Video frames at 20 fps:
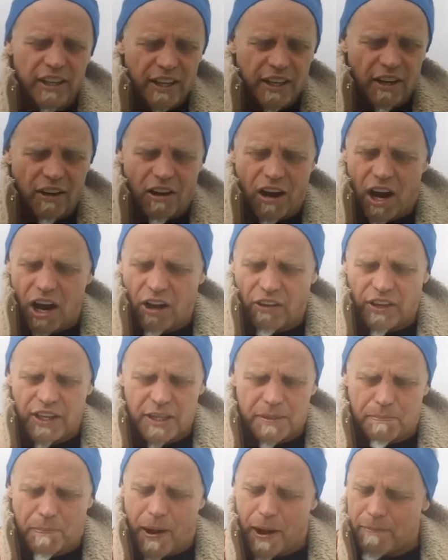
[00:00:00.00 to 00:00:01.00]
You know, all
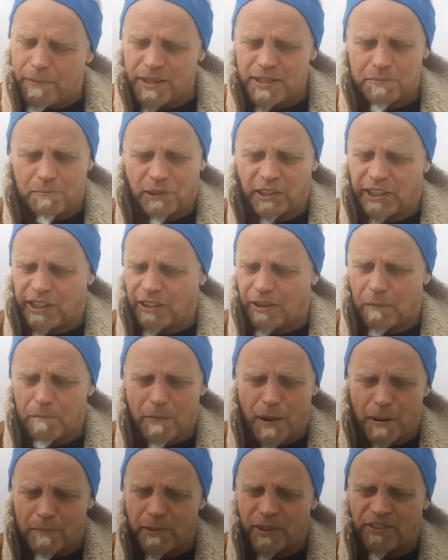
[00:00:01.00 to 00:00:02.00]
these puppets, political
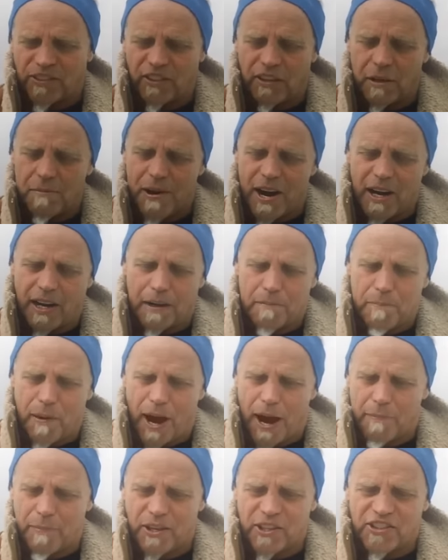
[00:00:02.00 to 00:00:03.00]
puppets, and the American
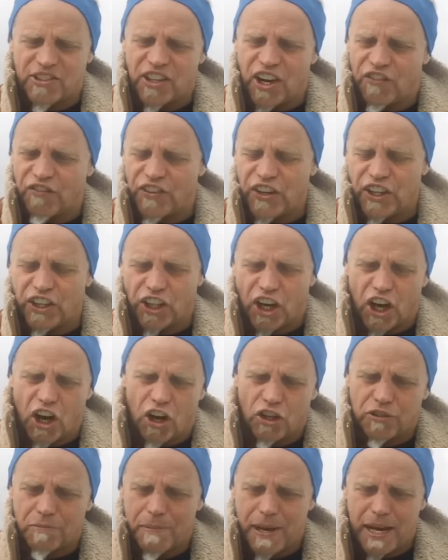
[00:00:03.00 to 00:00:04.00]
populace self-indulged,